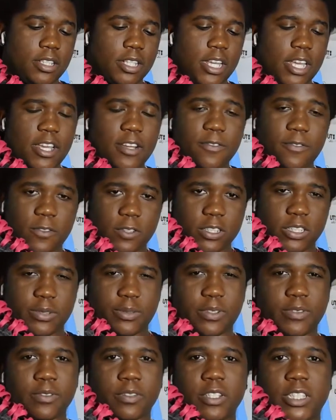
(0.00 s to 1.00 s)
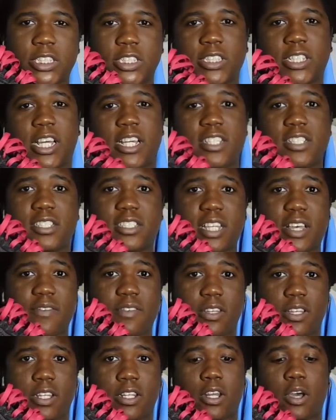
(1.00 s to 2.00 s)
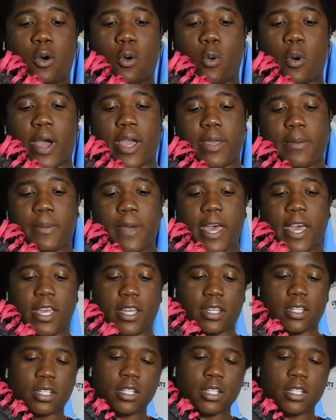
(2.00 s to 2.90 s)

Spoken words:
the Air Force One for 2007 in the Hawaii pack,